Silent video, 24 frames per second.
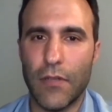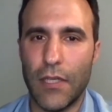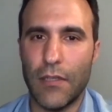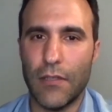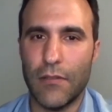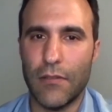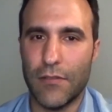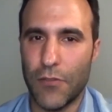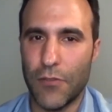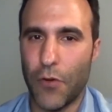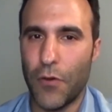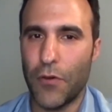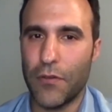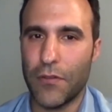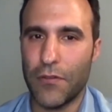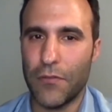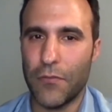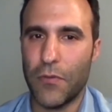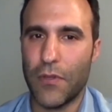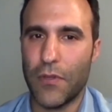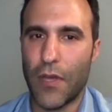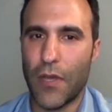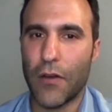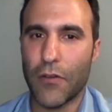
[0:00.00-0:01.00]
zone
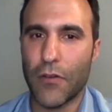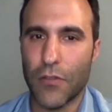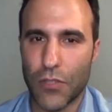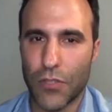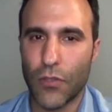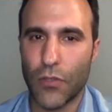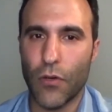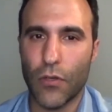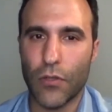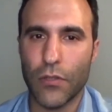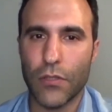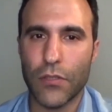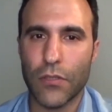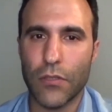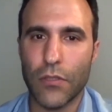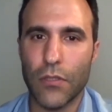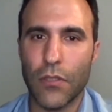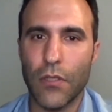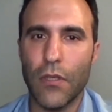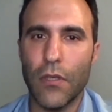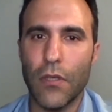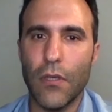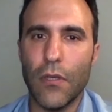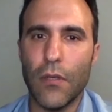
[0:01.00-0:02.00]
with our stores,
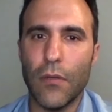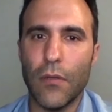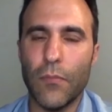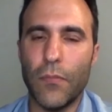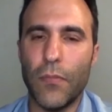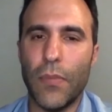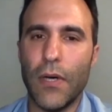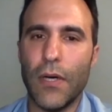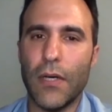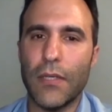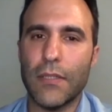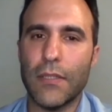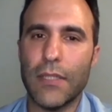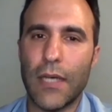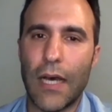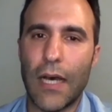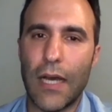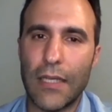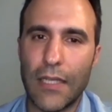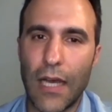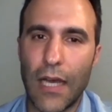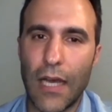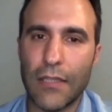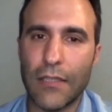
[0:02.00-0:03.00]
but
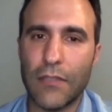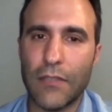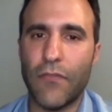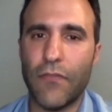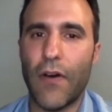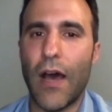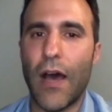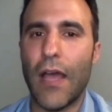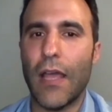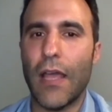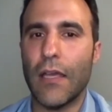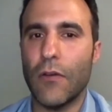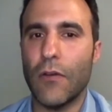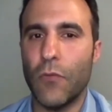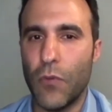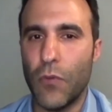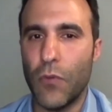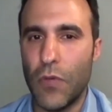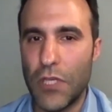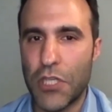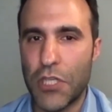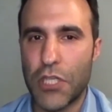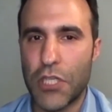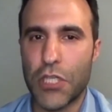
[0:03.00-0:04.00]
identifying
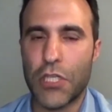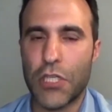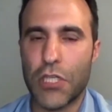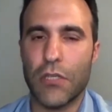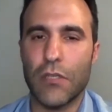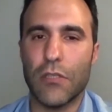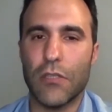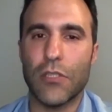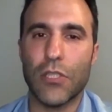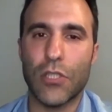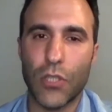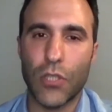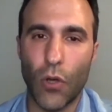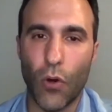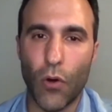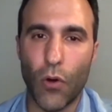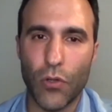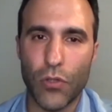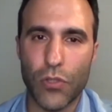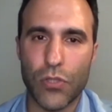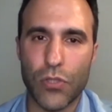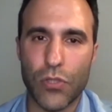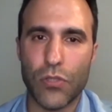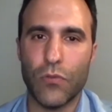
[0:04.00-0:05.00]
which
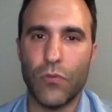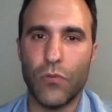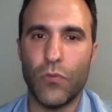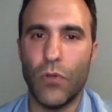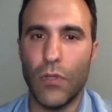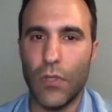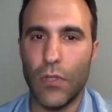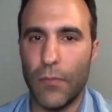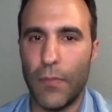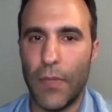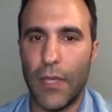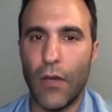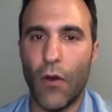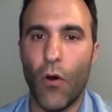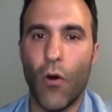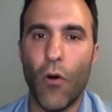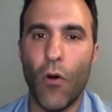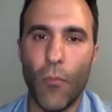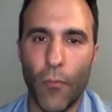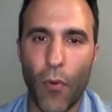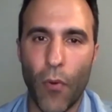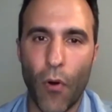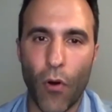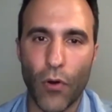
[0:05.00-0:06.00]
stores will be
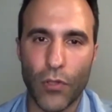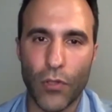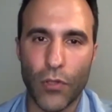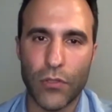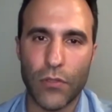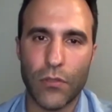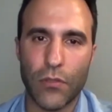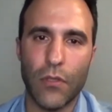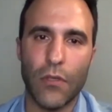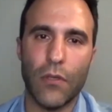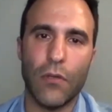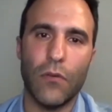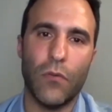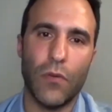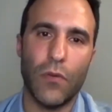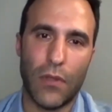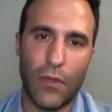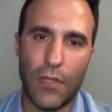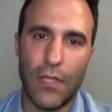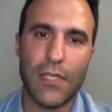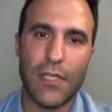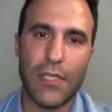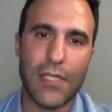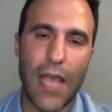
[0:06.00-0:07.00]
on board with
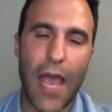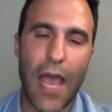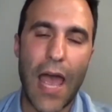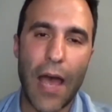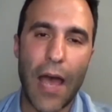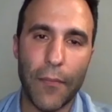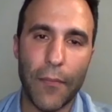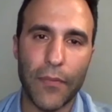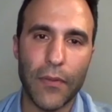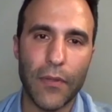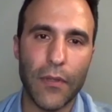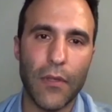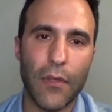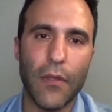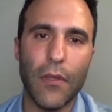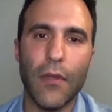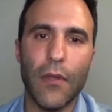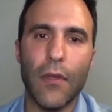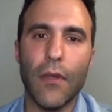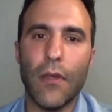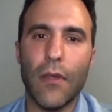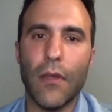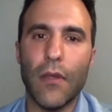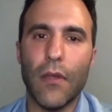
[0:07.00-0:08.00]
this app,
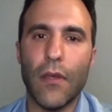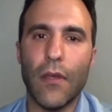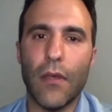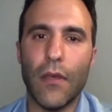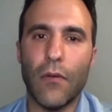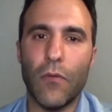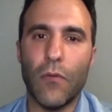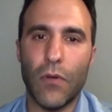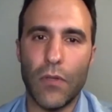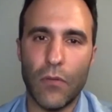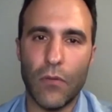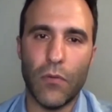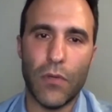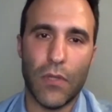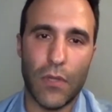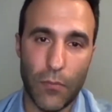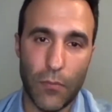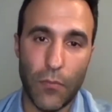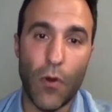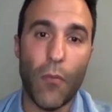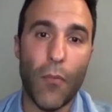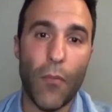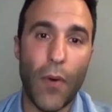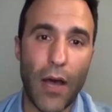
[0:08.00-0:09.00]
with the
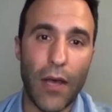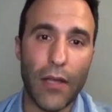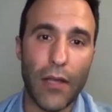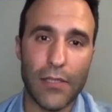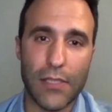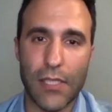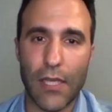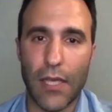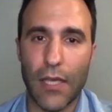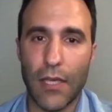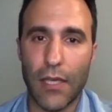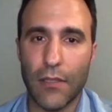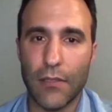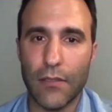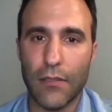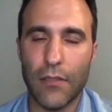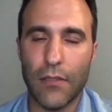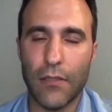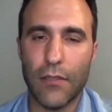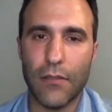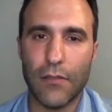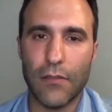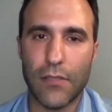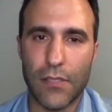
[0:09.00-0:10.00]
mobile
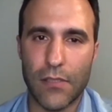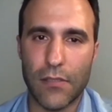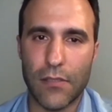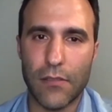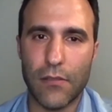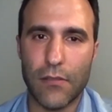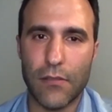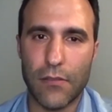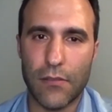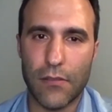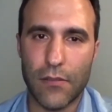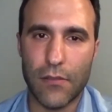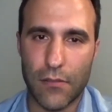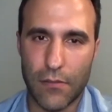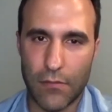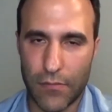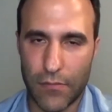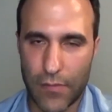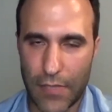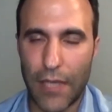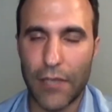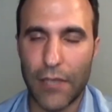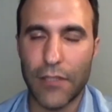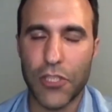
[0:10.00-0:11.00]

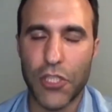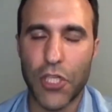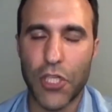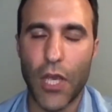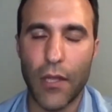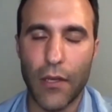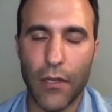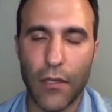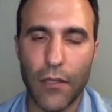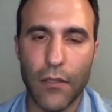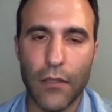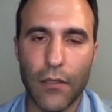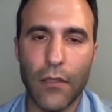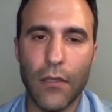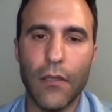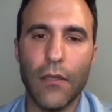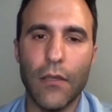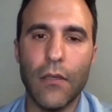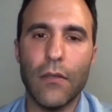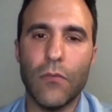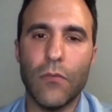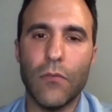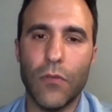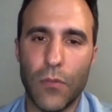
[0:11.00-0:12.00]
sales channel,
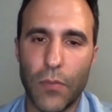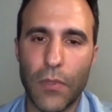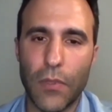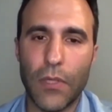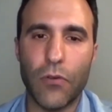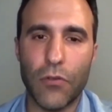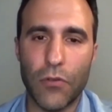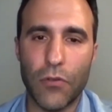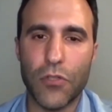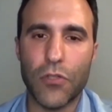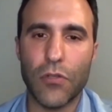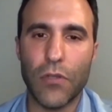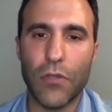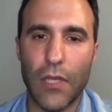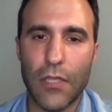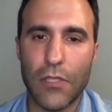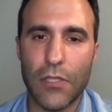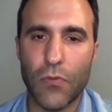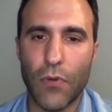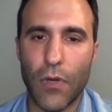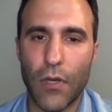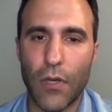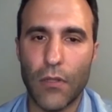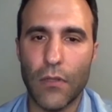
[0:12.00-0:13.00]
would be crucial as
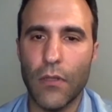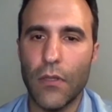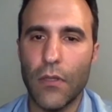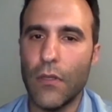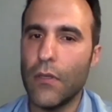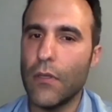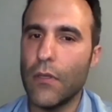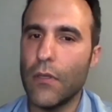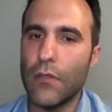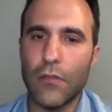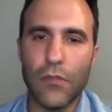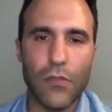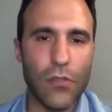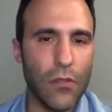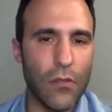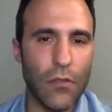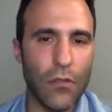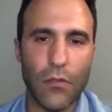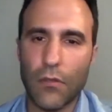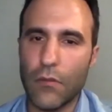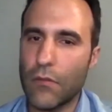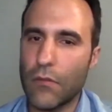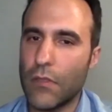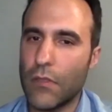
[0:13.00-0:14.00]
well. So
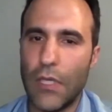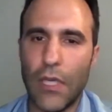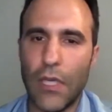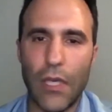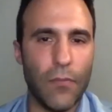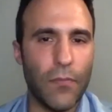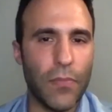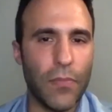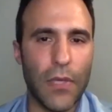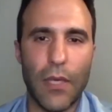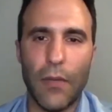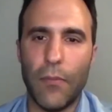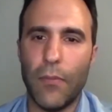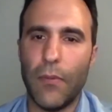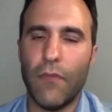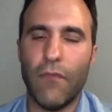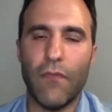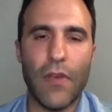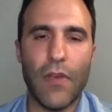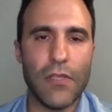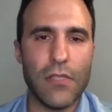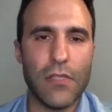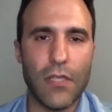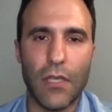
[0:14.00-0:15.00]
keep
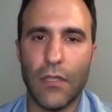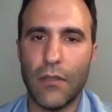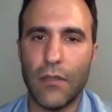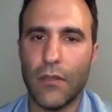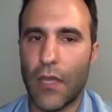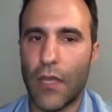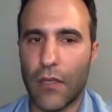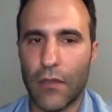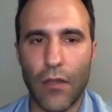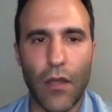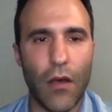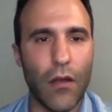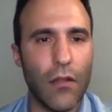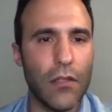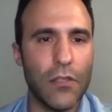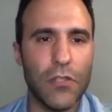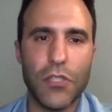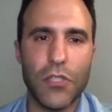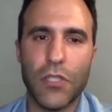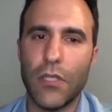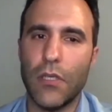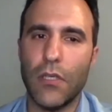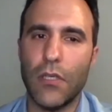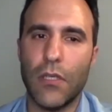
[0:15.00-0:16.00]
investing in
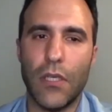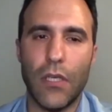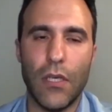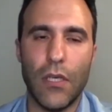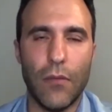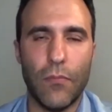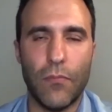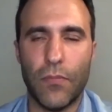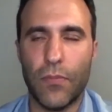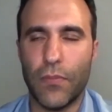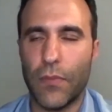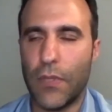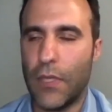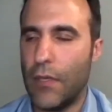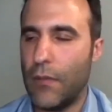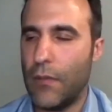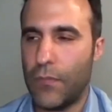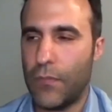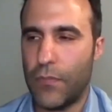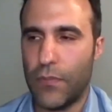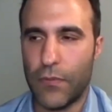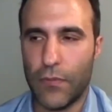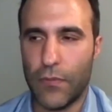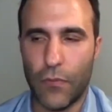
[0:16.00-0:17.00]
technology, keep
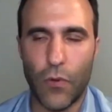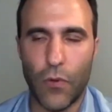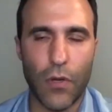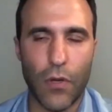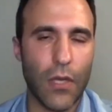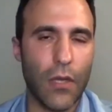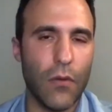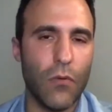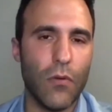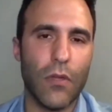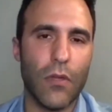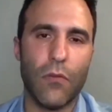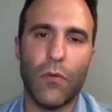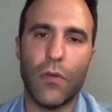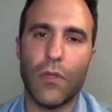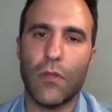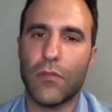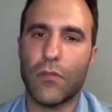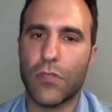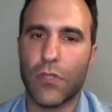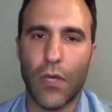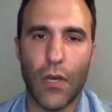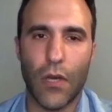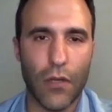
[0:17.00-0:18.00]
working with
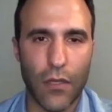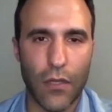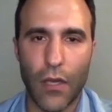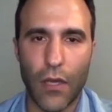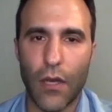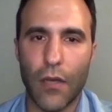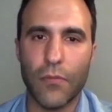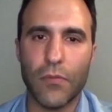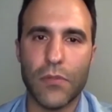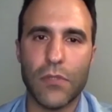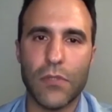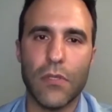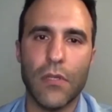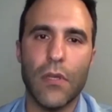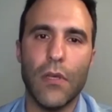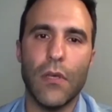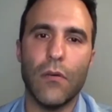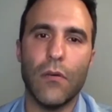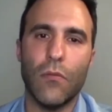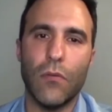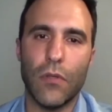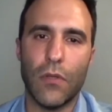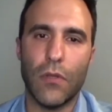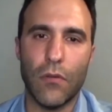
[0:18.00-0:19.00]
startups,
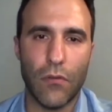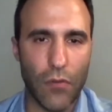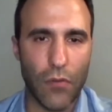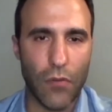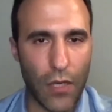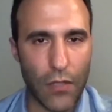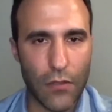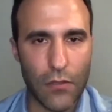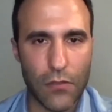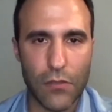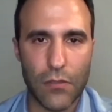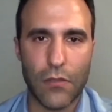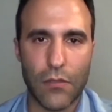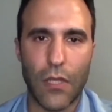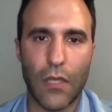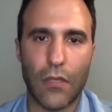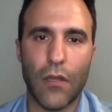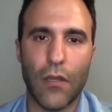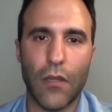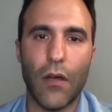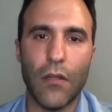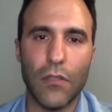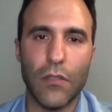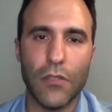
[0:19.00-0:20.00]
with the right
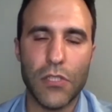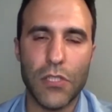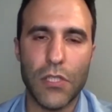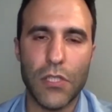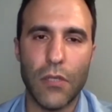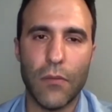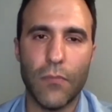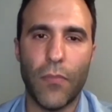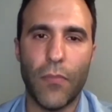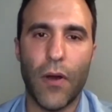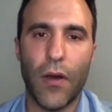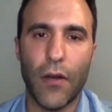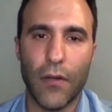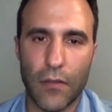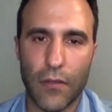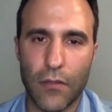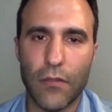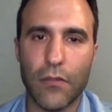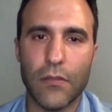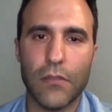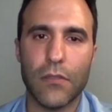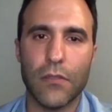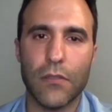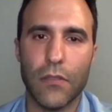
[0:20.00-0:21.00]
technology
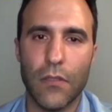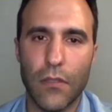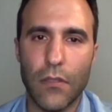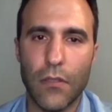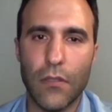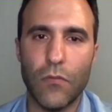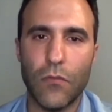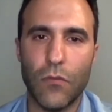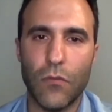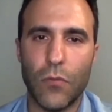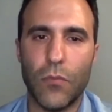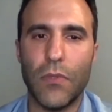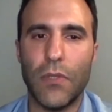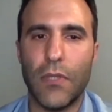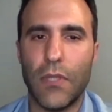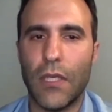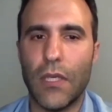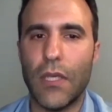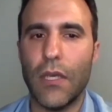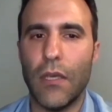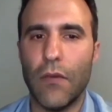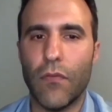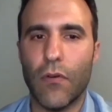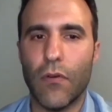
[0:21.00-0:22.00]
partners would be the
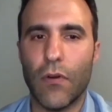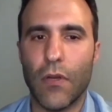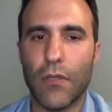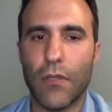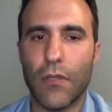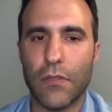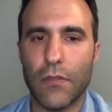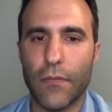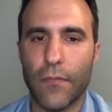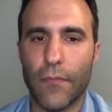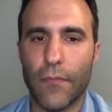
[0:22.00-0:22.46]
key for us.